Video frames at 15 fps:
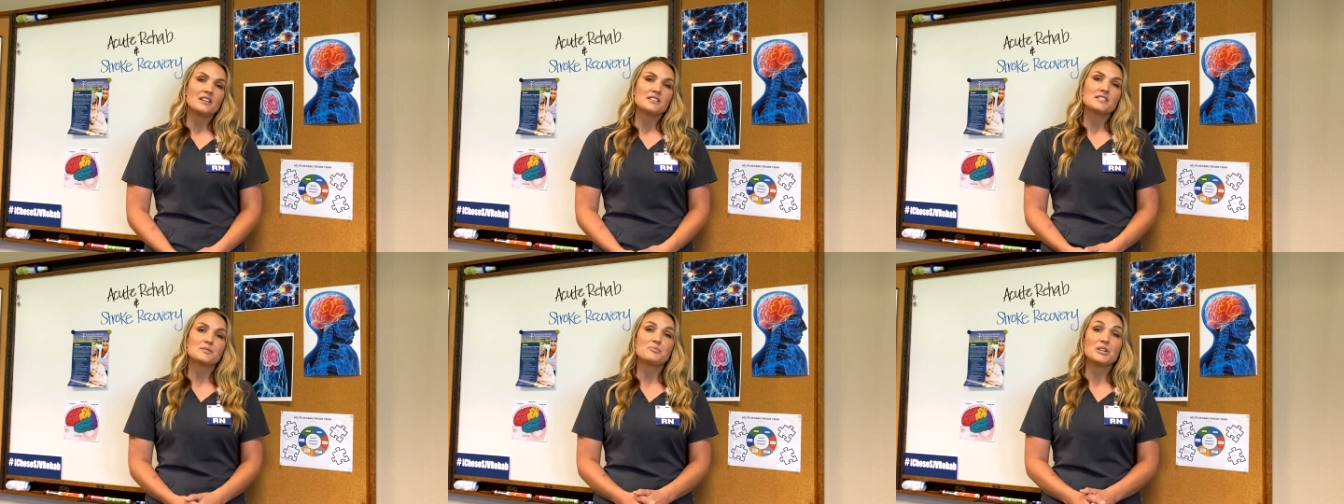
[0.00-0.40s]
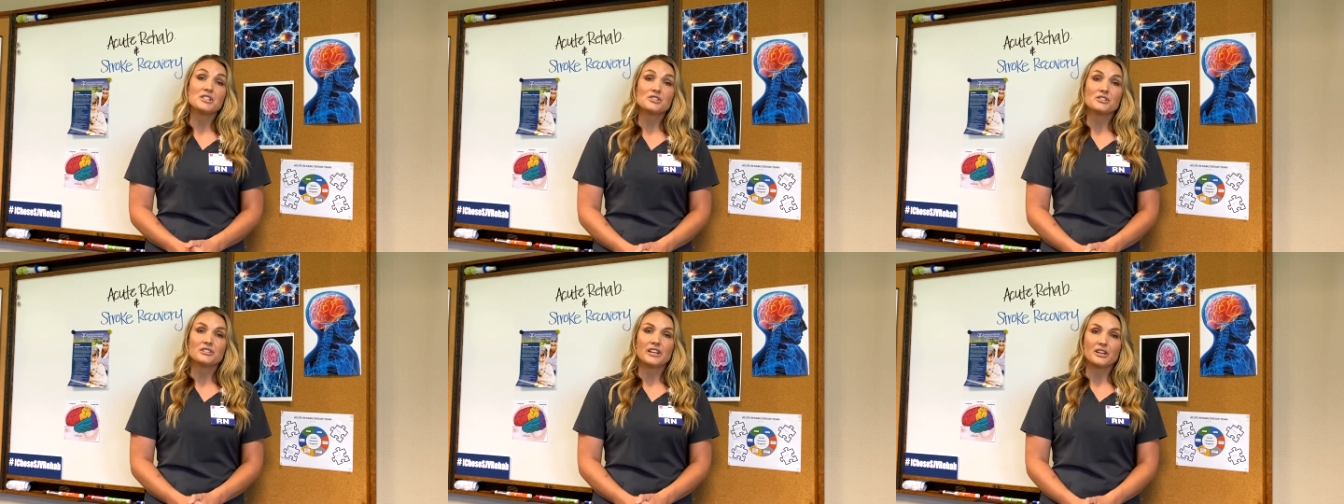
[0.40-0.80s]

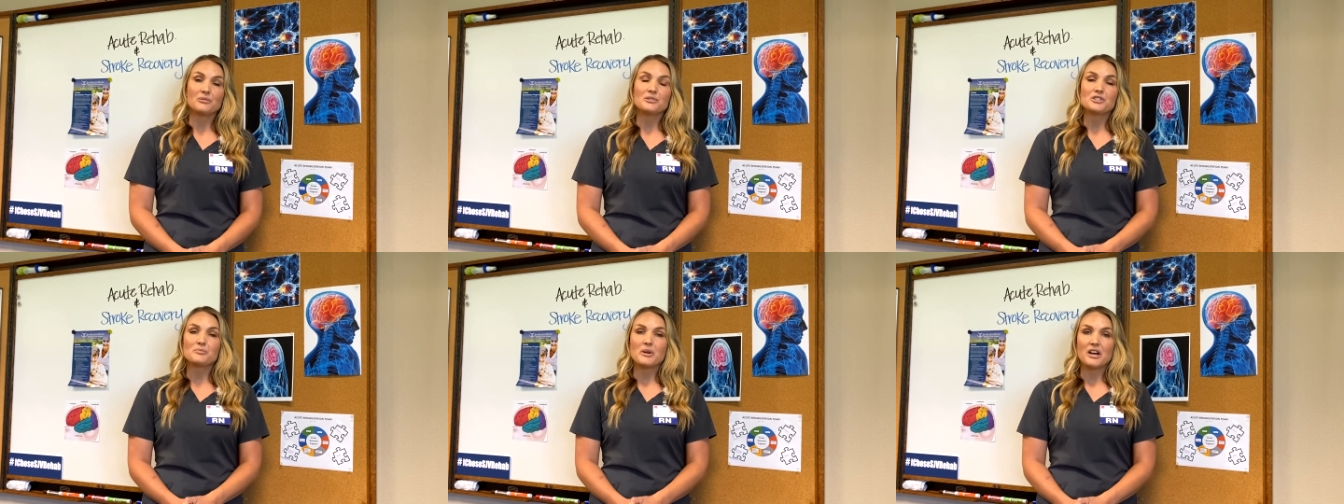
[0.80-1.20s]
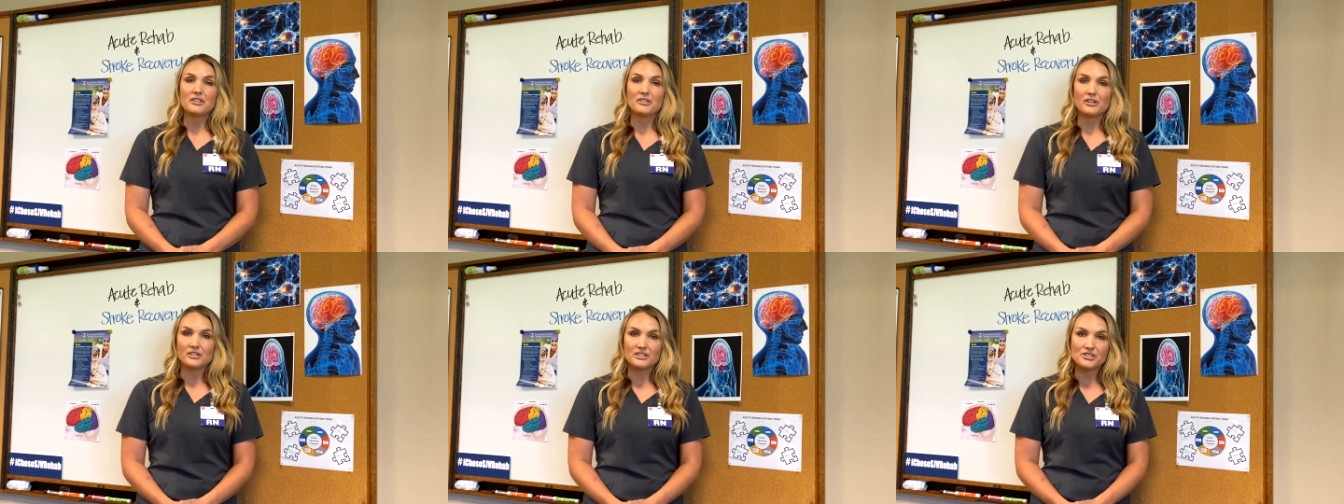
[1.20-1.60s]
Speech language
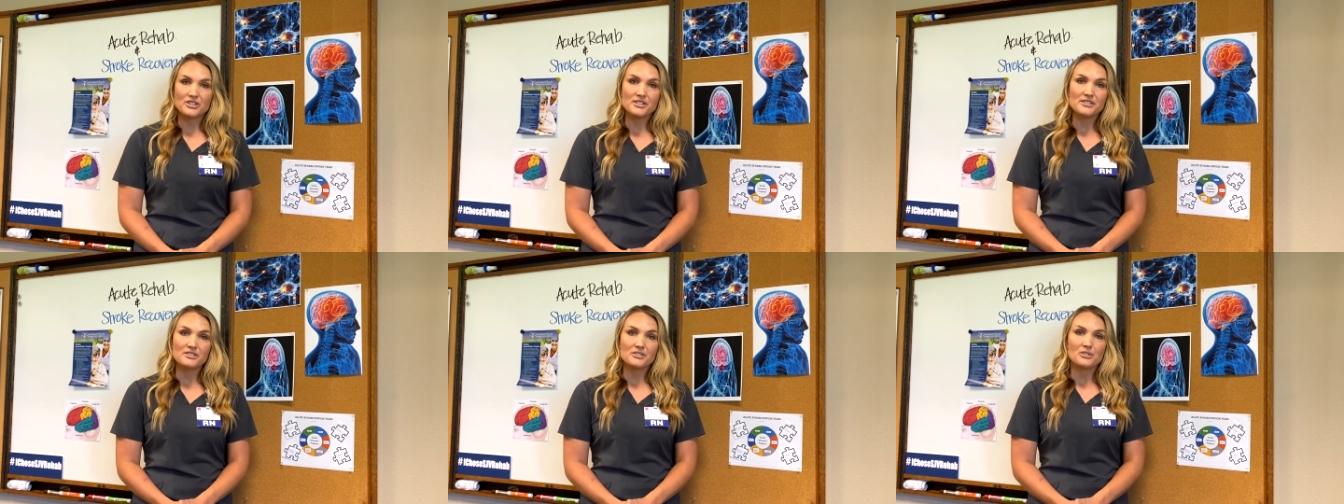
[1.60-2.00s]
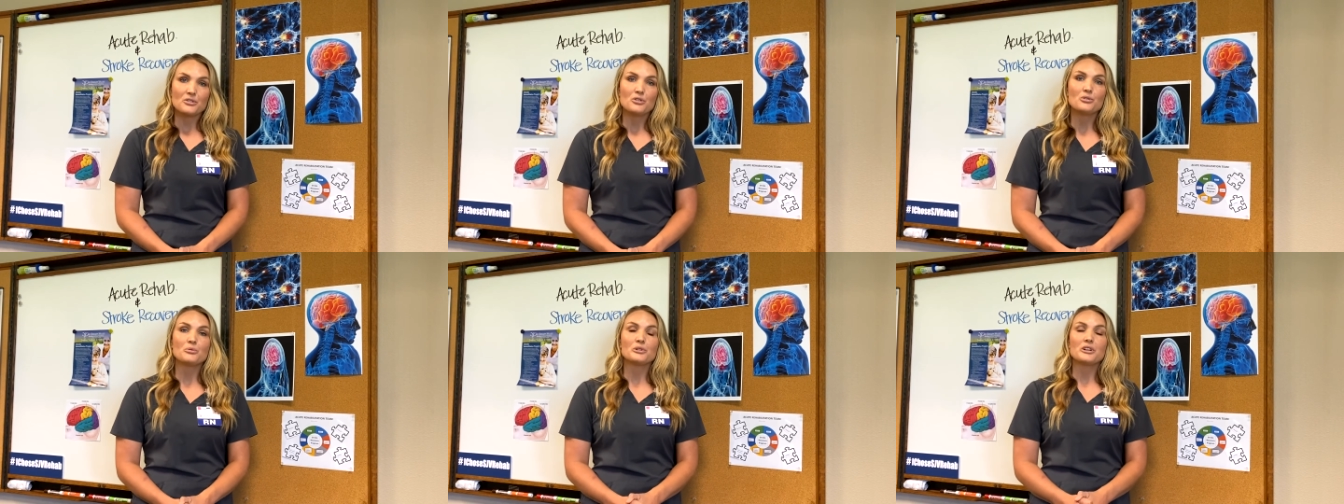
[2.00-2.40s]
pathologists
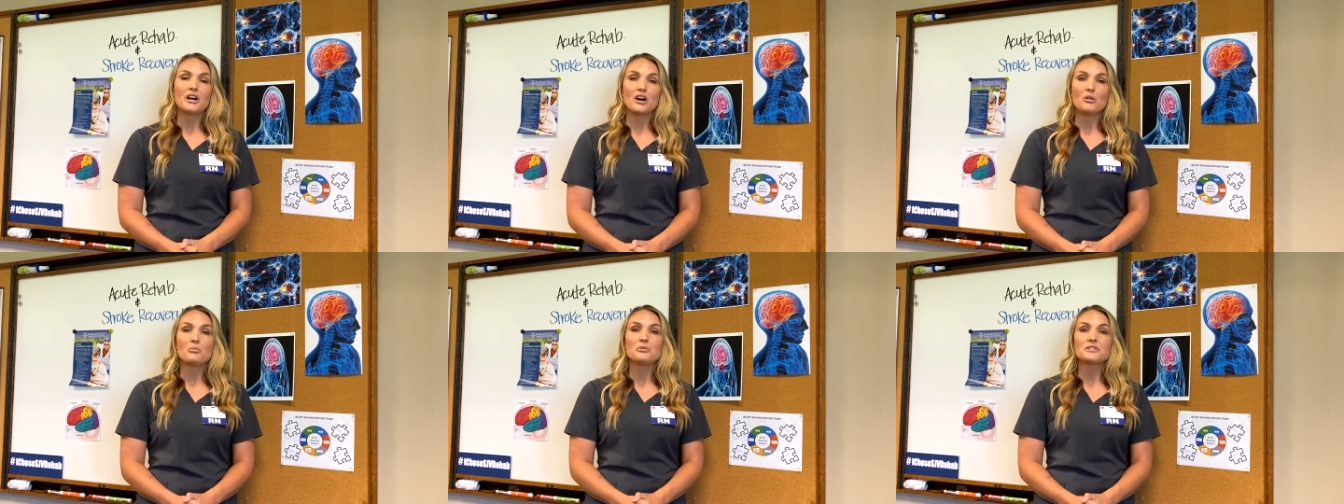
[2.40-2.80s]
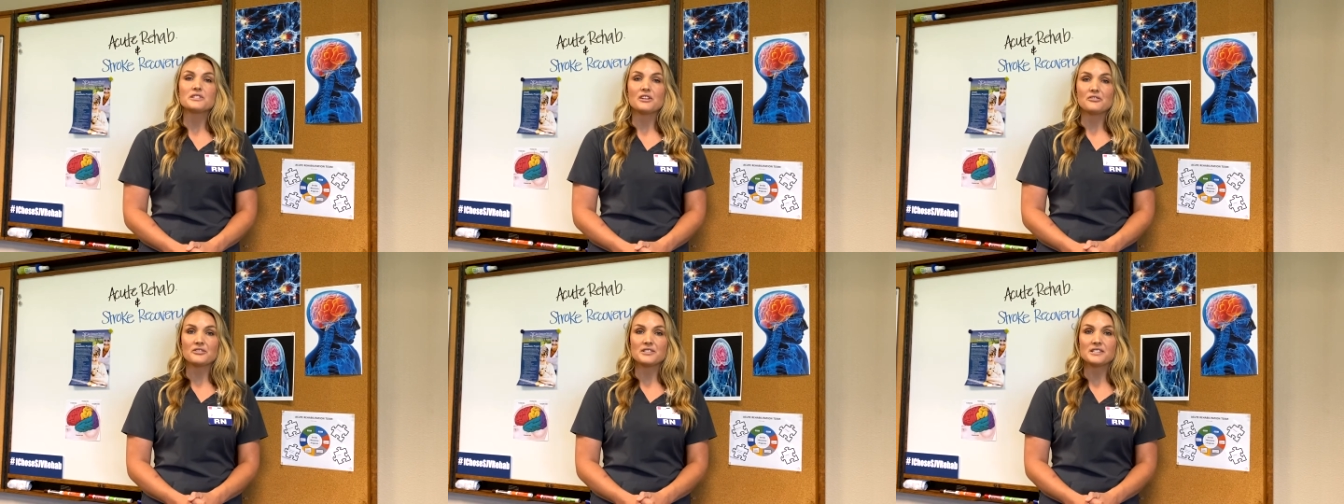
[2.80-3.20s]
who will help with
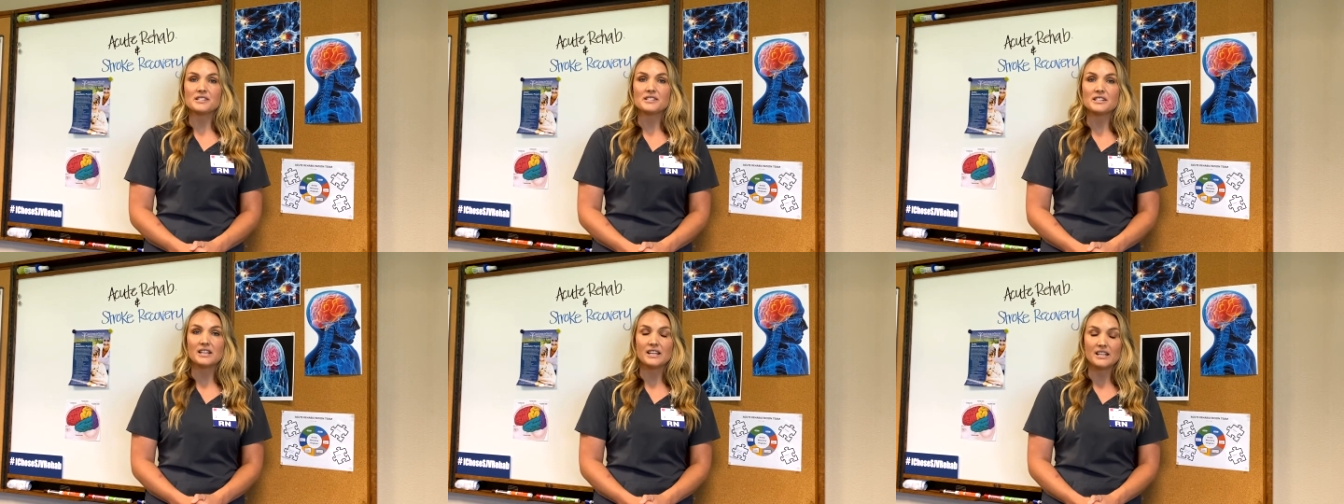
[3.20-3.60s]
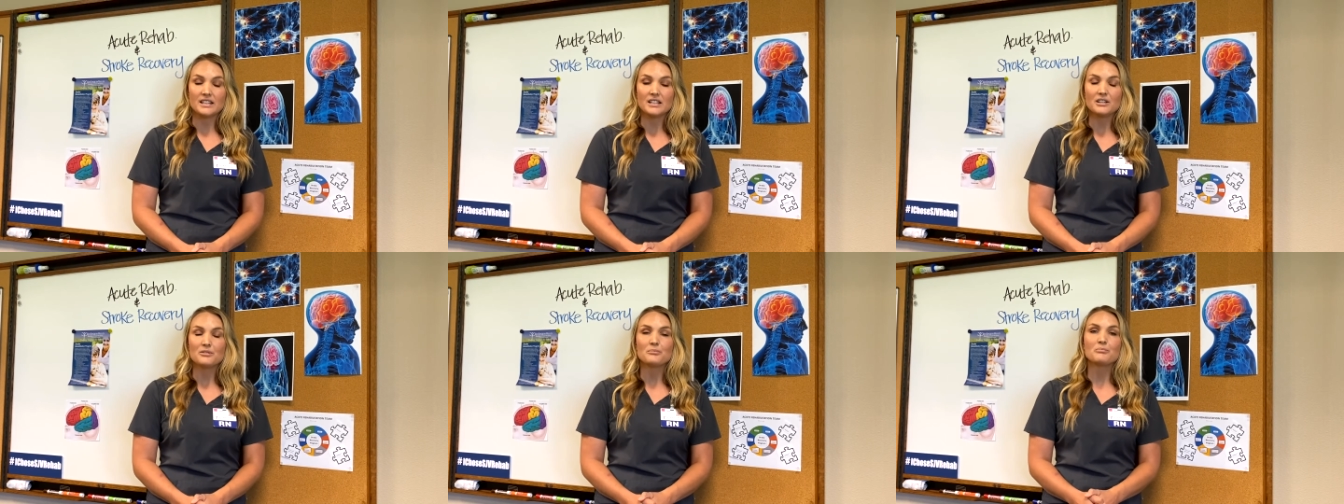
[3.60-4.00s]
deficits in